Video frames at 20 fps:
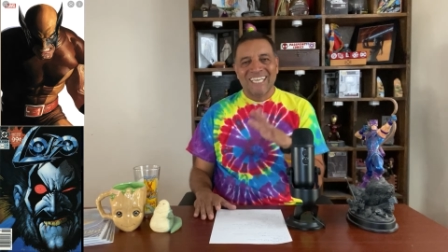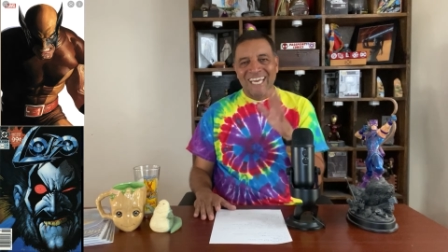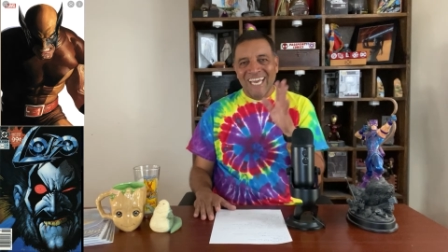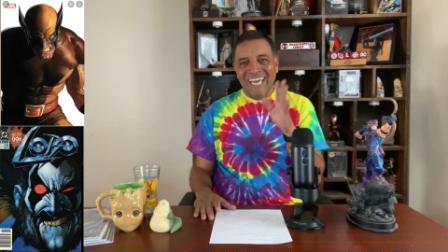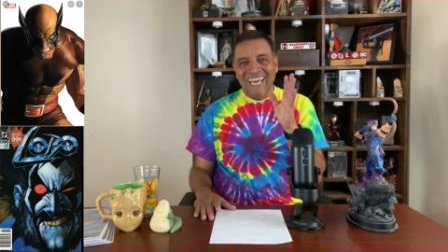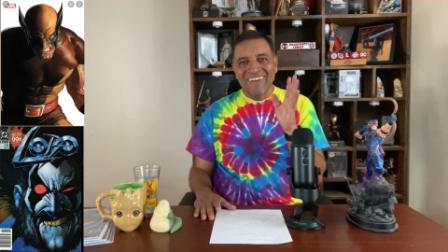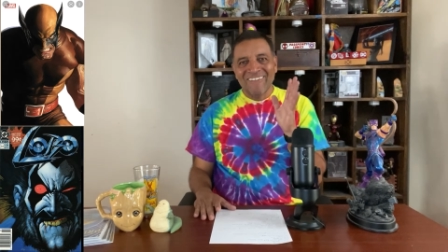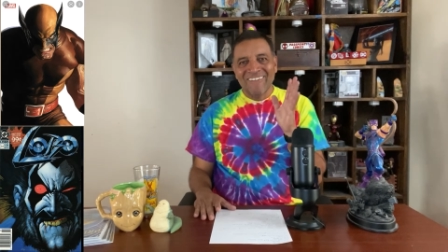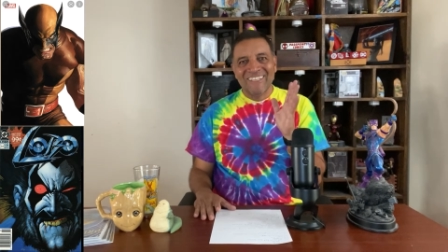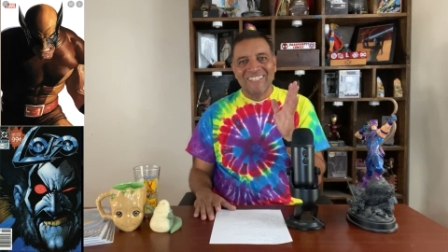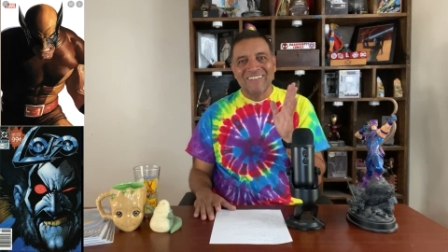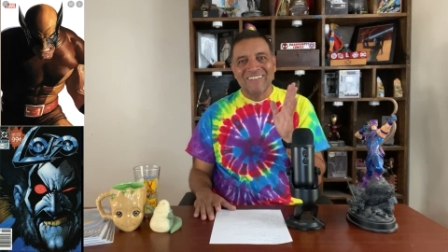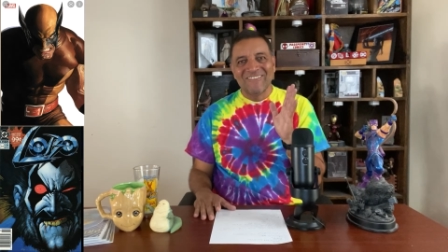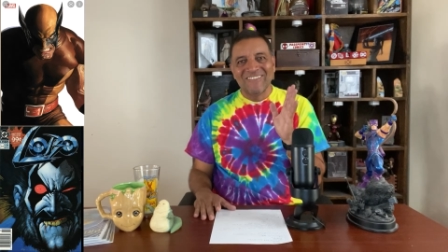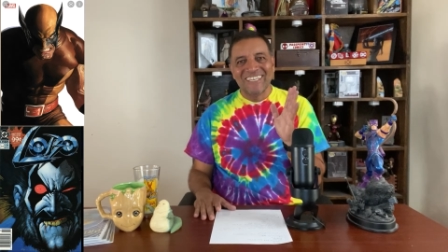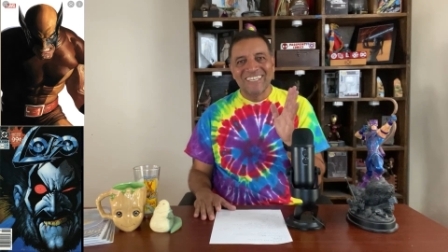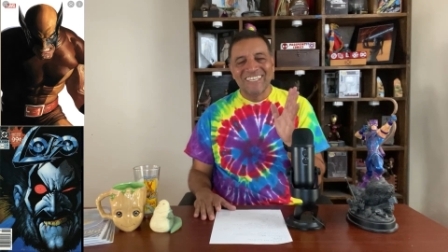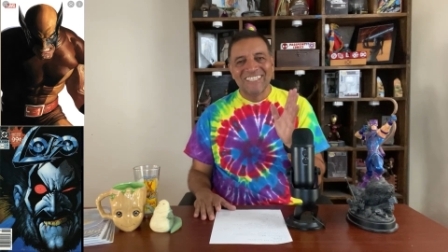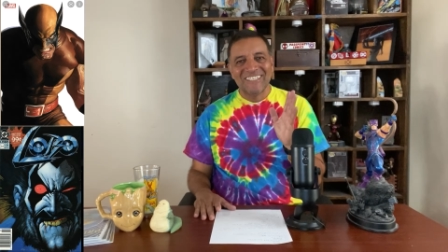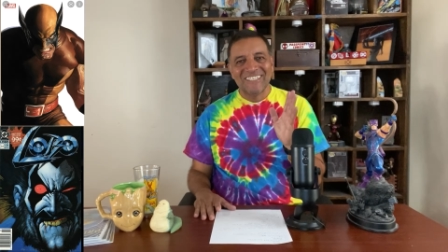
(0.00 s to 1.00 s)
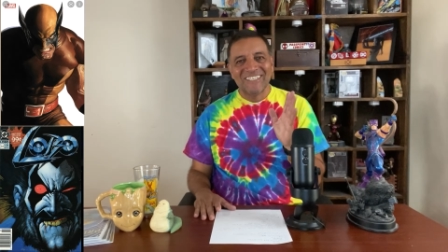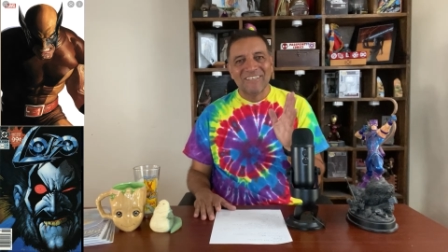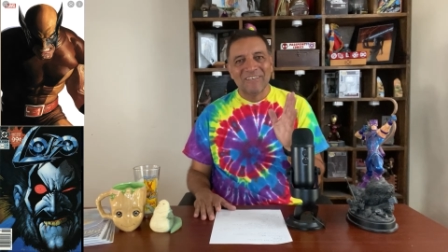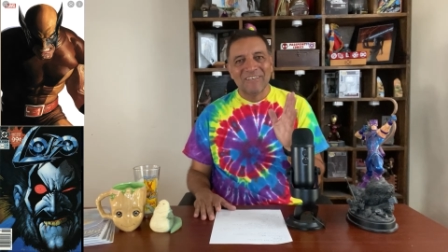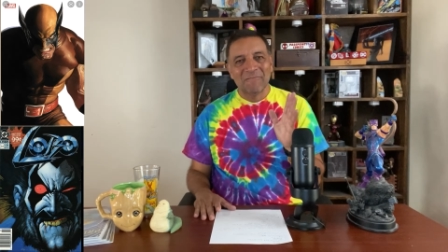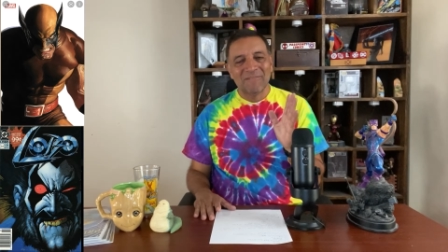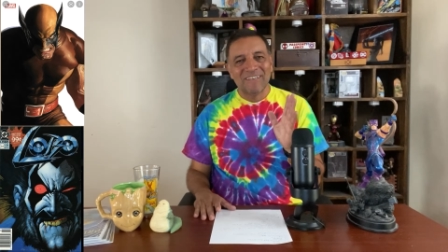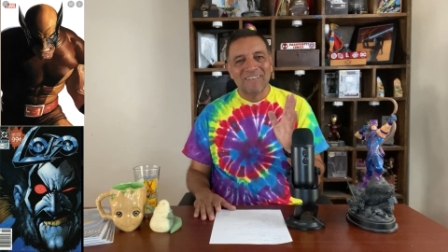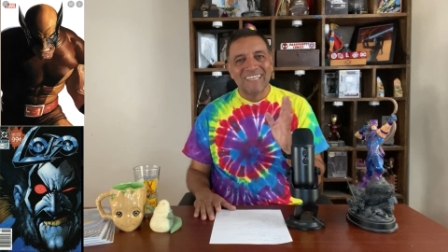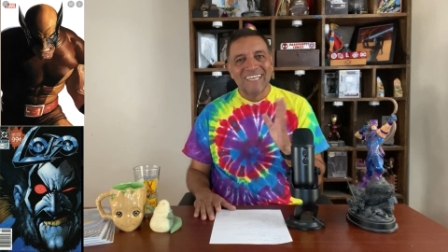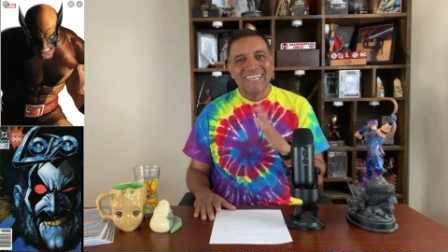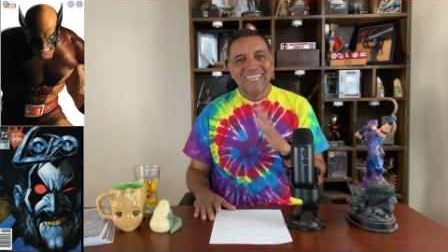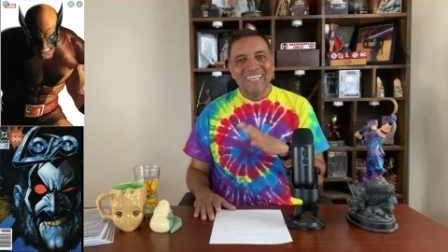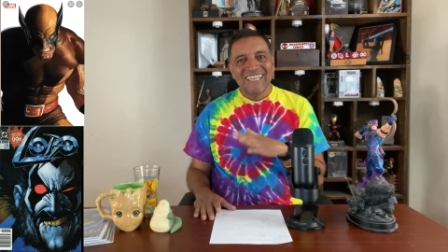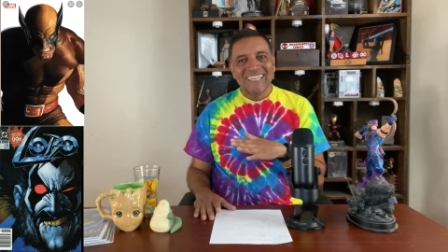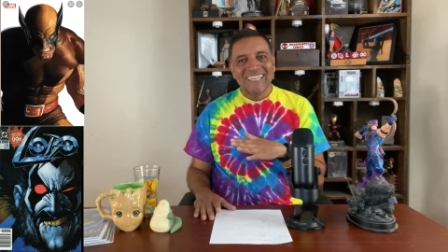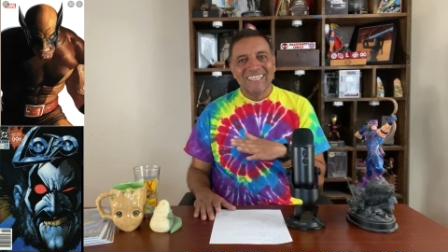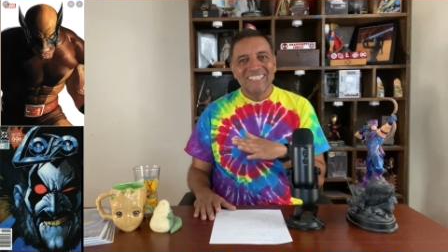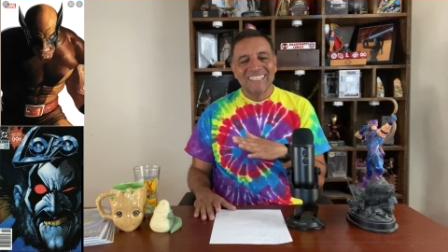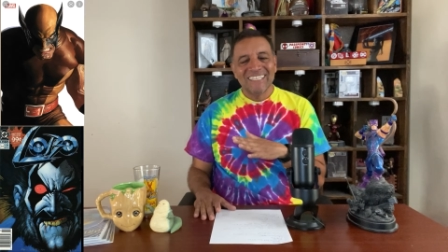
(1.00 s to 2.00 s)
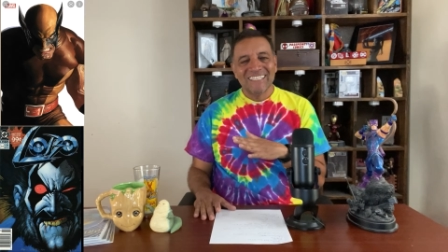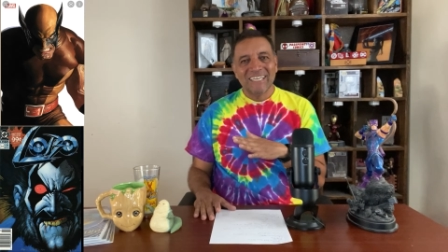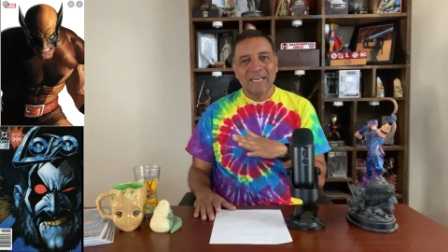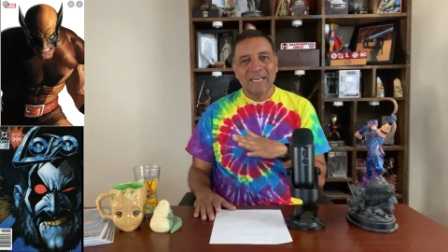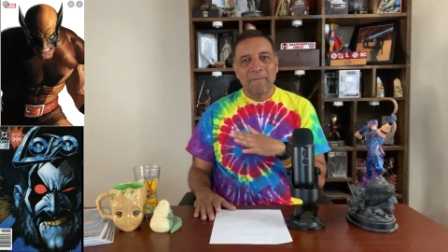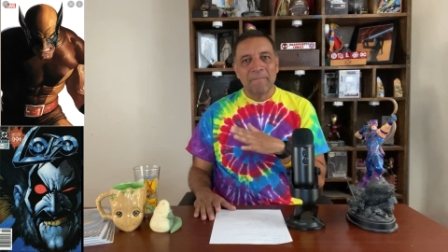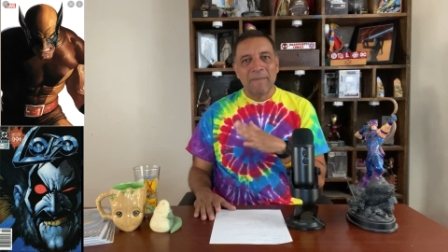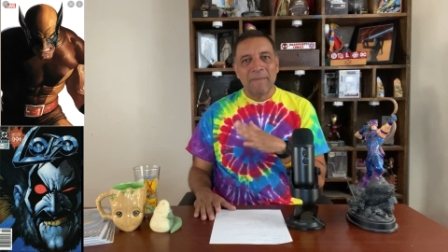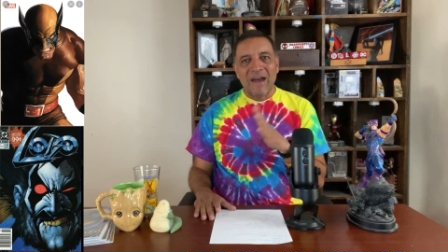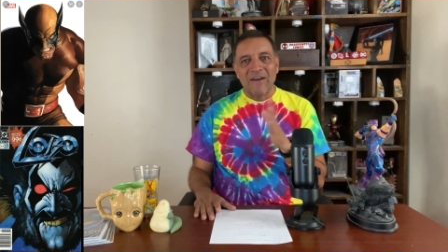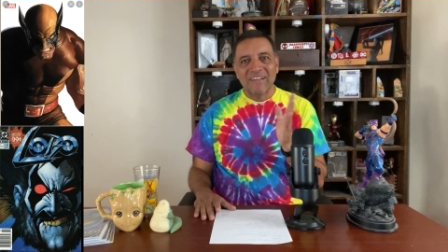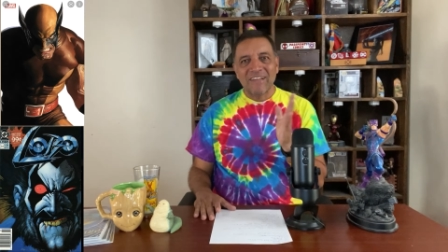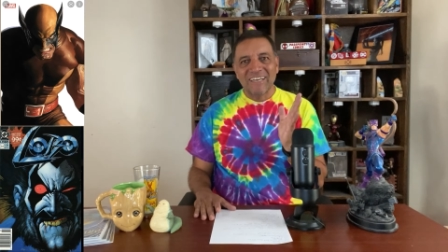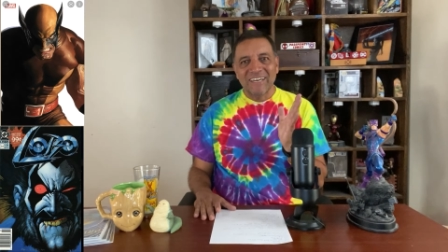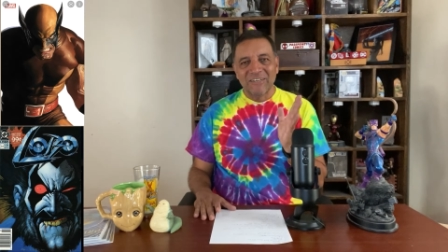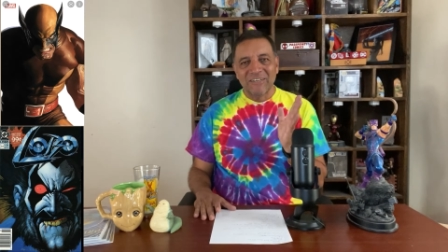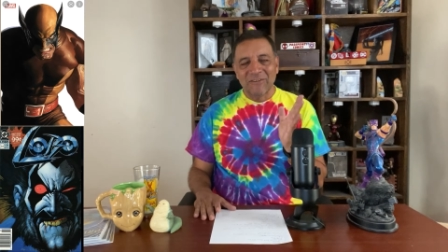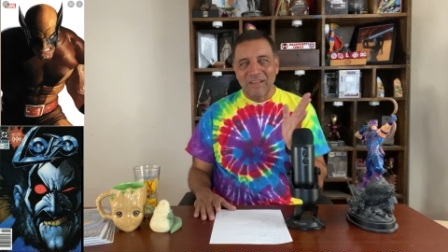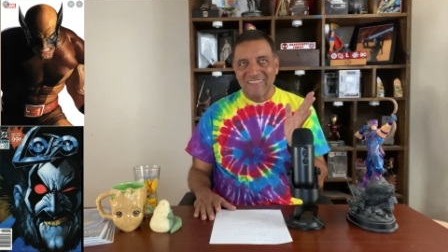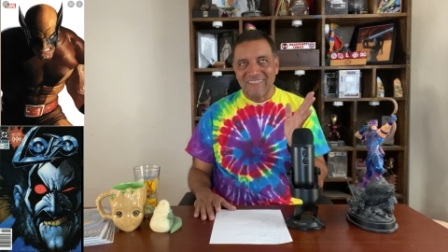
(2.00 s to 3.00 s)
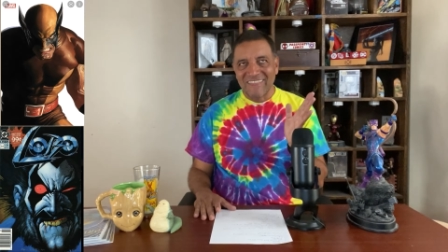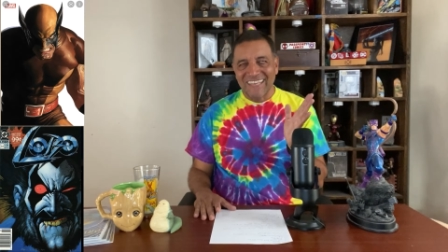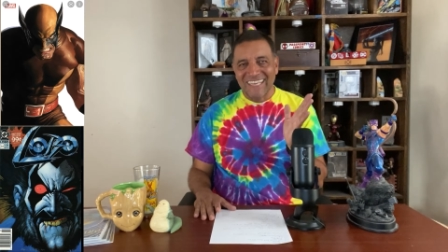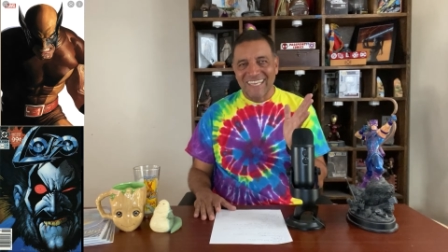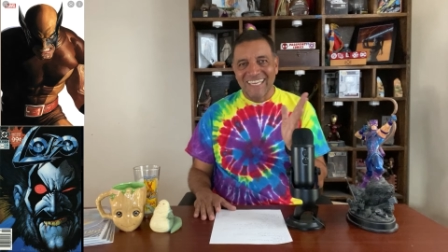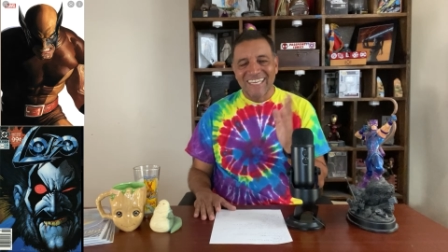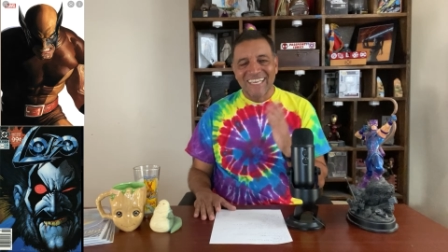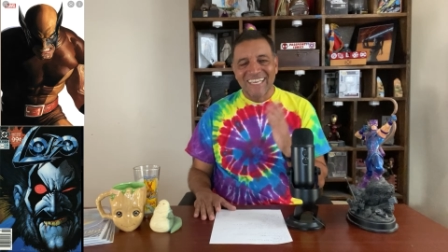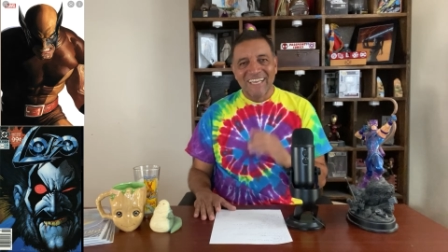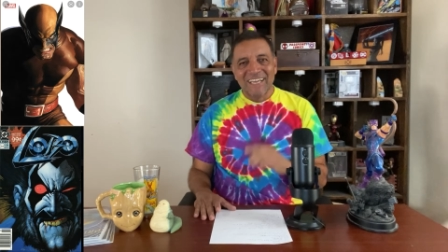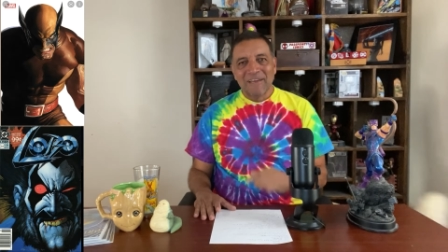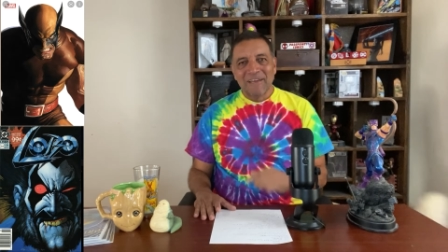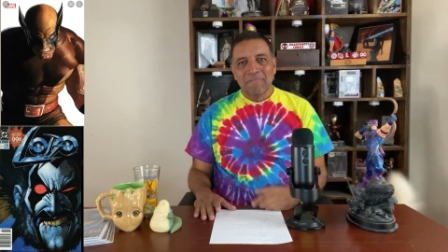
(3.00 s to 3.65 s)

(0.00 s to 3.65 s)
character is, you know, but he's just like a bounty hunter, I think.